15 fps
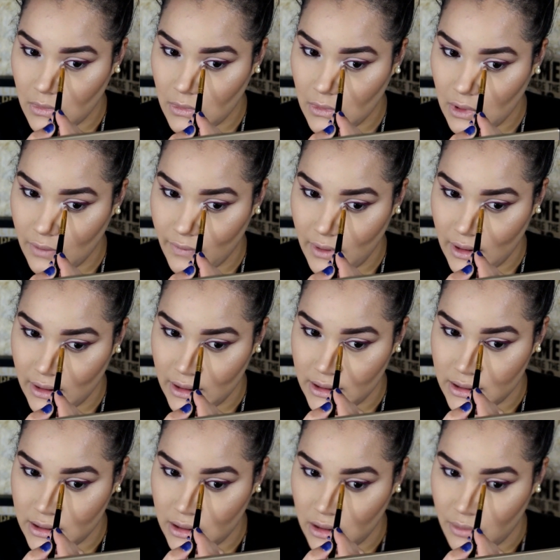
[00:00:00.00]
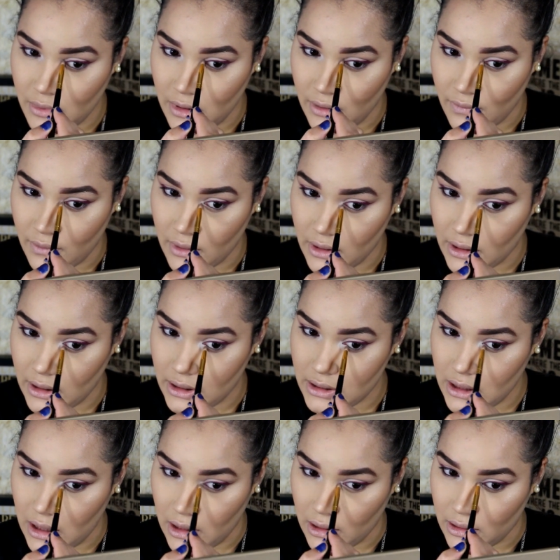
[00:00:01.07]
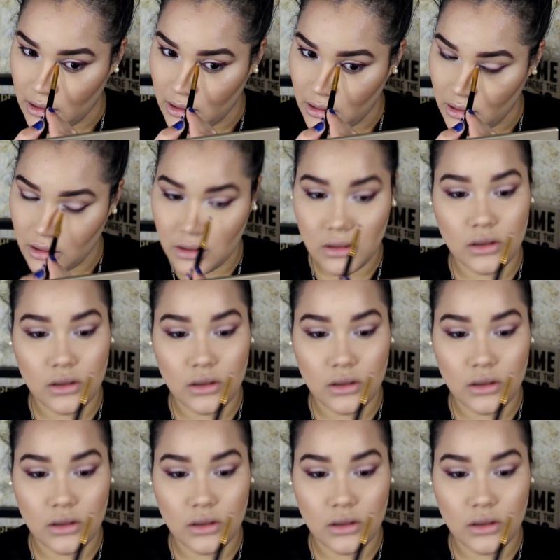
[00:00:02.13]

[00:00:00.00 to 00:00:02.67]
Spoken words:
I feel like this could be a really nice holiday look.